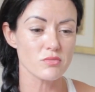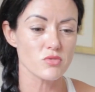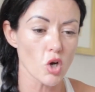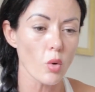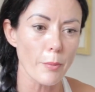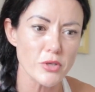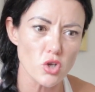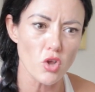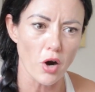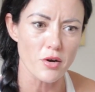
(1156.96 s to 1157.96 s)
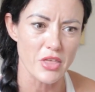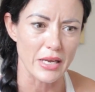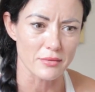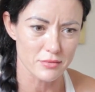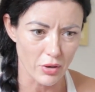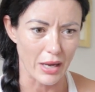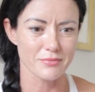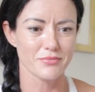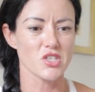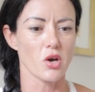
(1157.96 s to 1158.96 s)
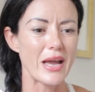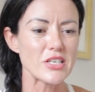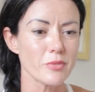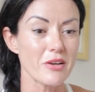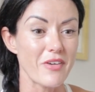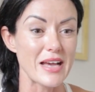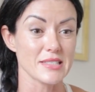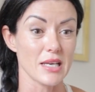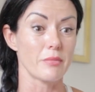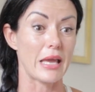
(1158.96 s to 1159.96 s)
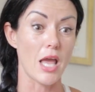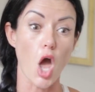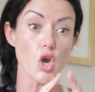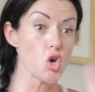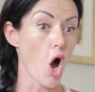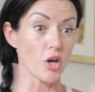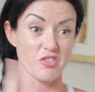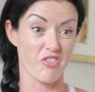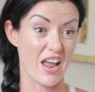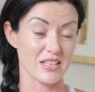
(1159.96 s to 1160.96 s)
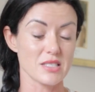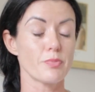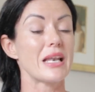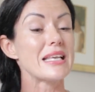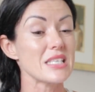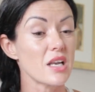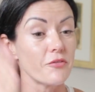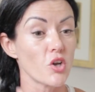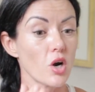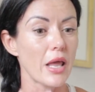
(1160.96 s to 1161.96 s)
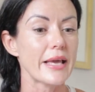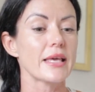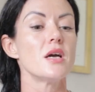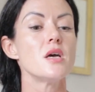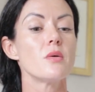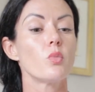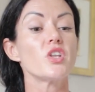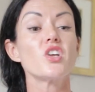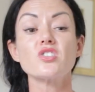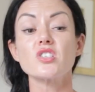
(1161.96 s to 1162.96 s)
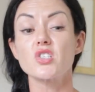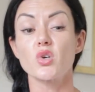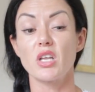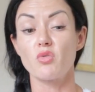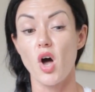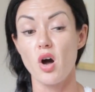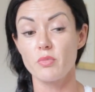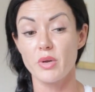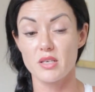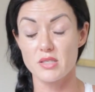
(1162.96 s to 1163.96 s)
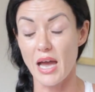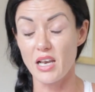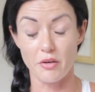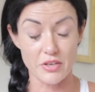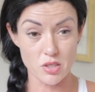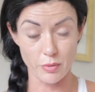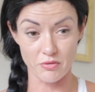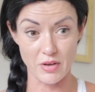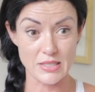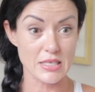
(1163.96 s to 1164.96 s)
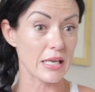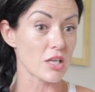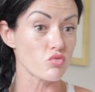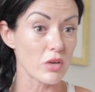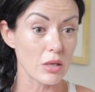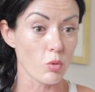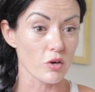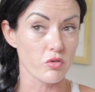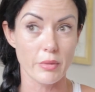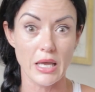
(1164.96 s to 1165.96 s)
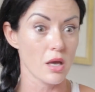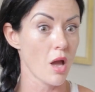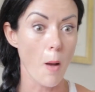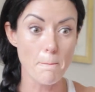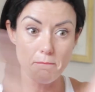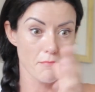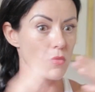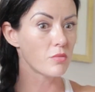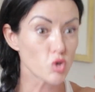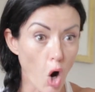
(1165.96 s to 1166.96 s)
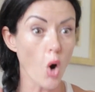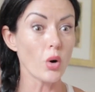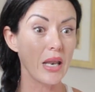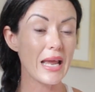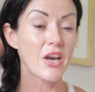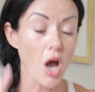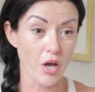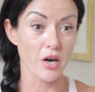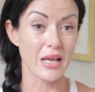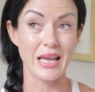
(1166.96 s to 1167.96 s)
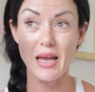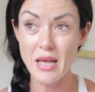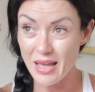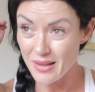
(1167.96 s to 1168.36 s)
Show up and do the hard thing. Okay, so intermittent fasting and me, not friends. But listen, if you're like, well, you're just totally wrong because I love intermittent fasting and it's really worked for me, totally and utterly